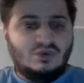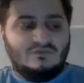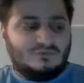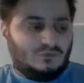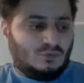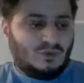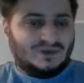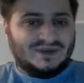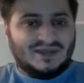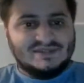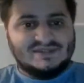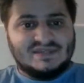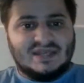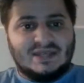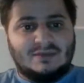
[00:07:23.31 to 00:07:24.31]
for when that
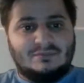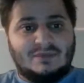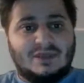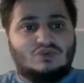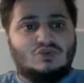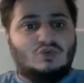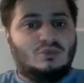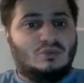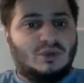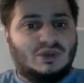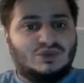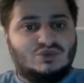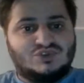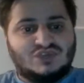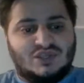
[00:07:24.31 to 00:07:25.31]
time may come where
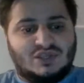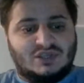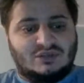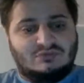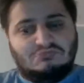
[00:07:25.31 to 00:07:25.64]
you say,